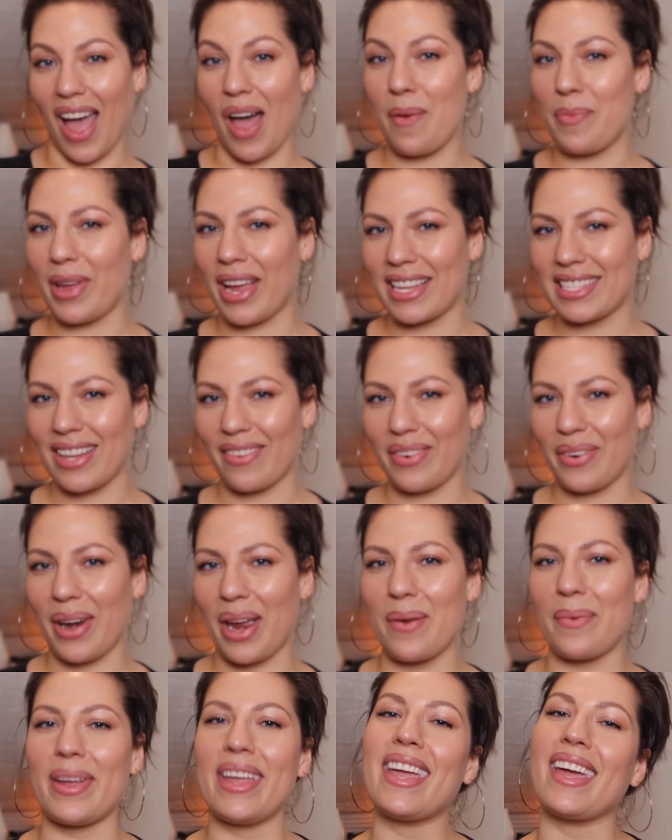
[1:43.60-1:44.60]
I hope you guys have a
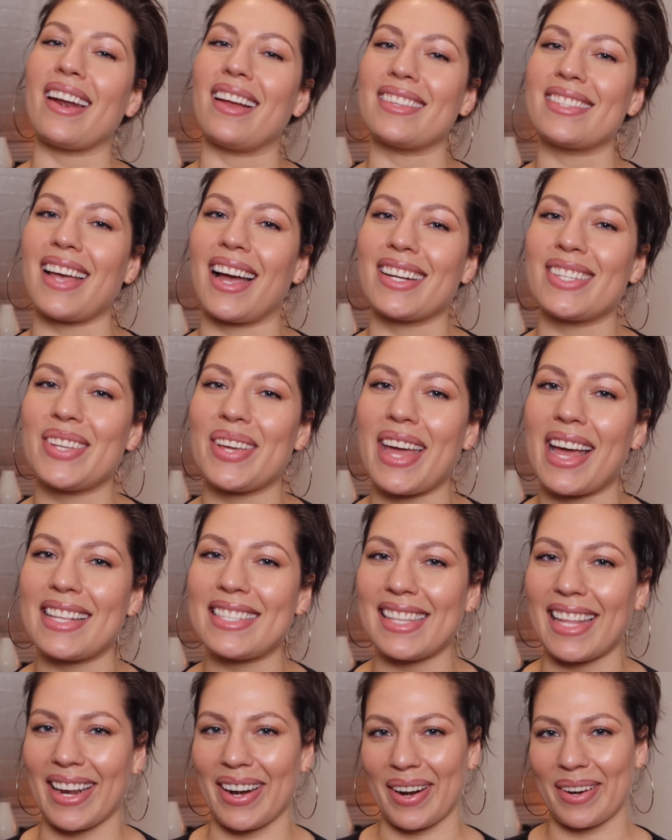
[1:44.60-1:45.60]
great week, and I'll talk to you
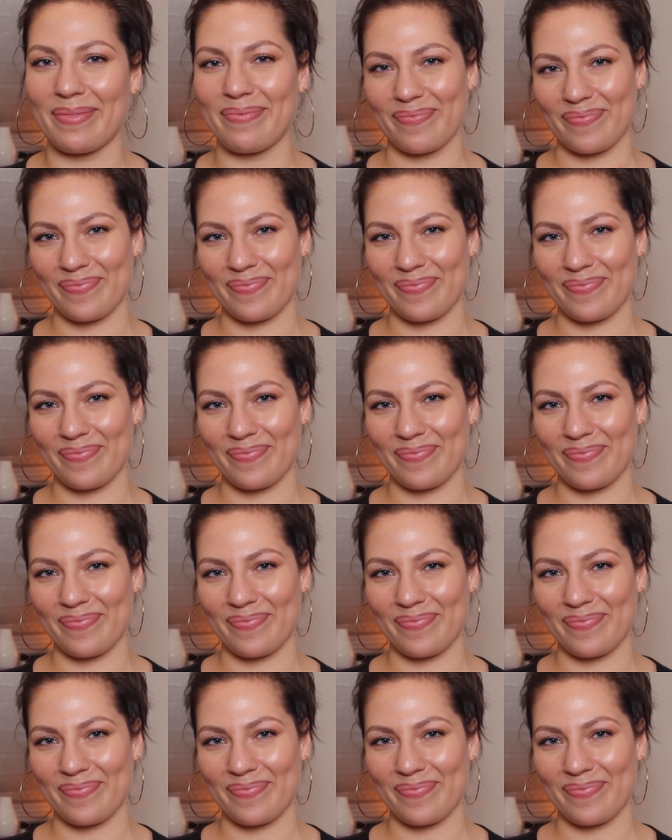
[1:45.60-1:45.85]
guys later.